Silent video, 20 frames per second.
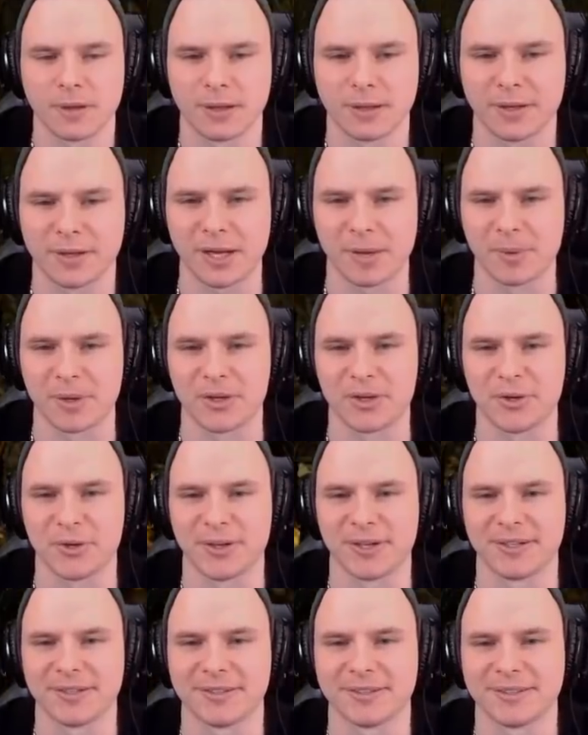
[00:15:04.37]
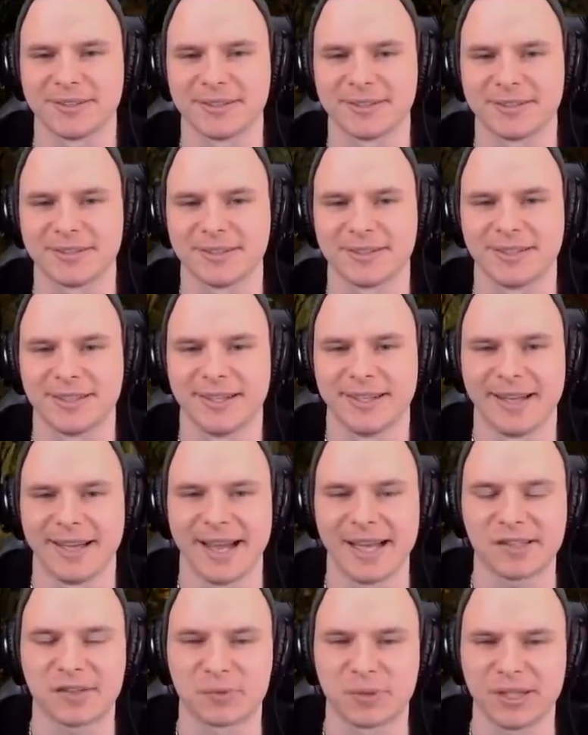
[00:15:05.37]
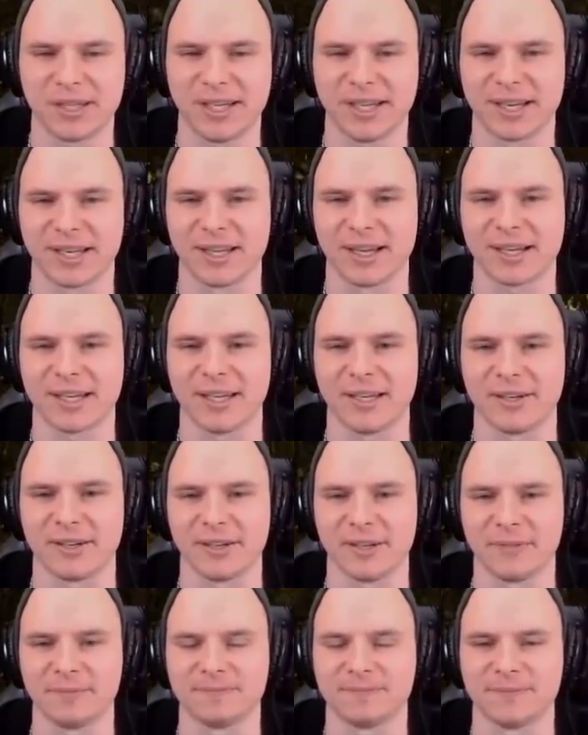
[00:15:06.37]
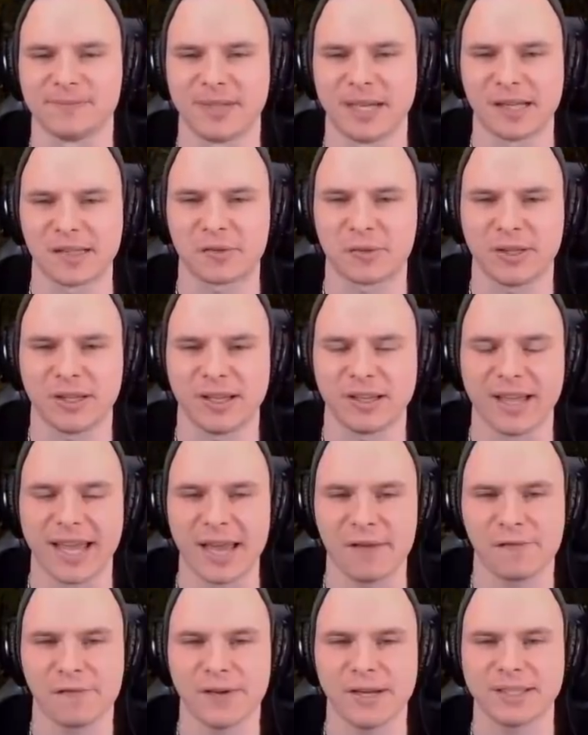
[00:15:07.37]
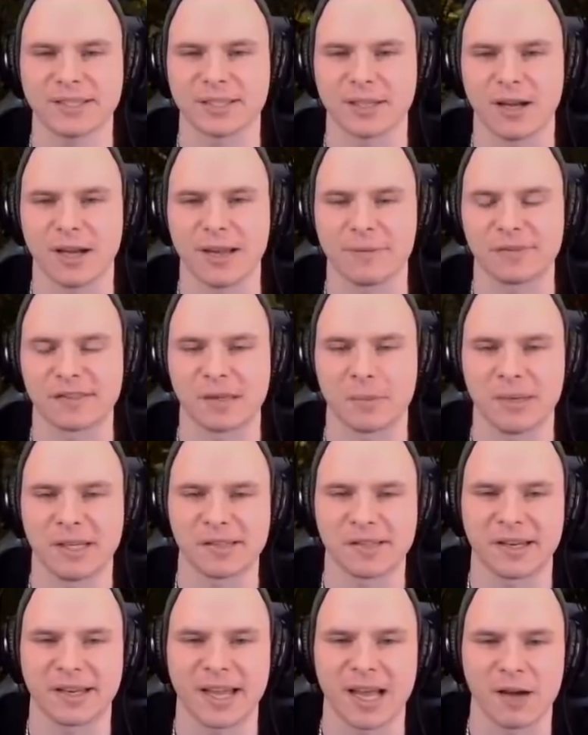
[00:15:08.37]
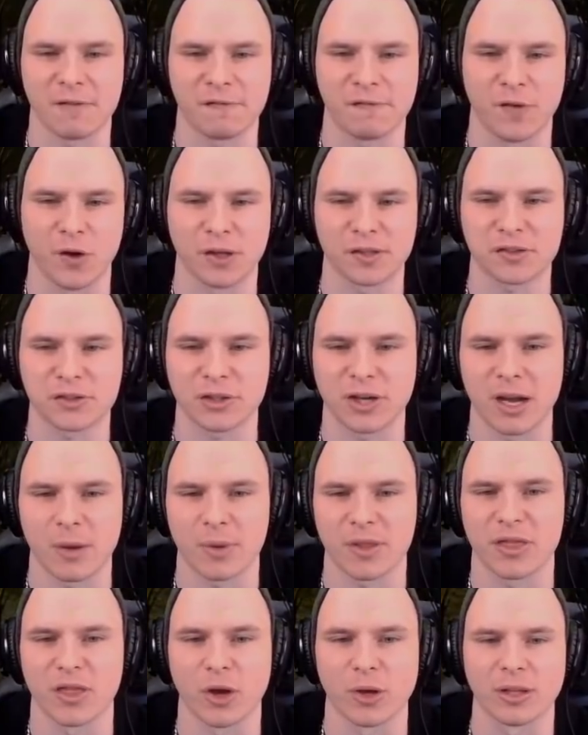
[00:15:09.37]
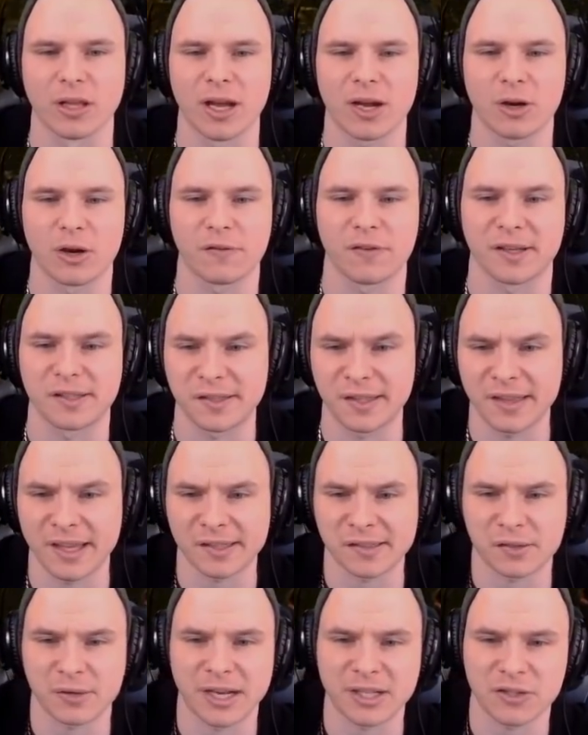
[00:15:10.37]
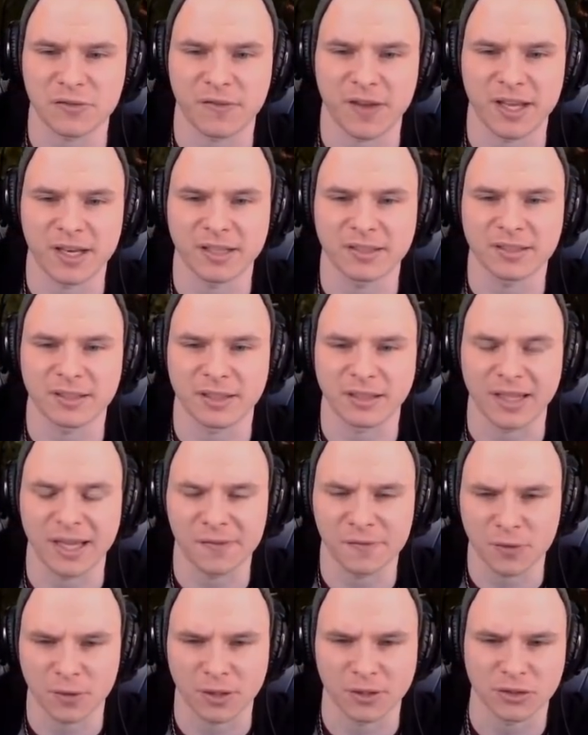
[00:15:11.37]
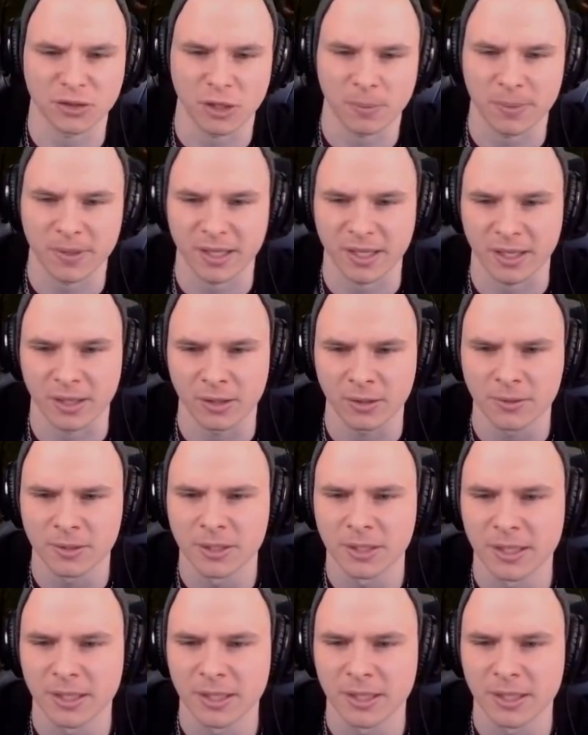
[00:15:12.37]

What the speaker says: Come on, do it. That's really unlucky, dude. That's really unlucky. Every time somebody's getting out first try with no luck offering. See that scratch fading to the left on the top of the hill?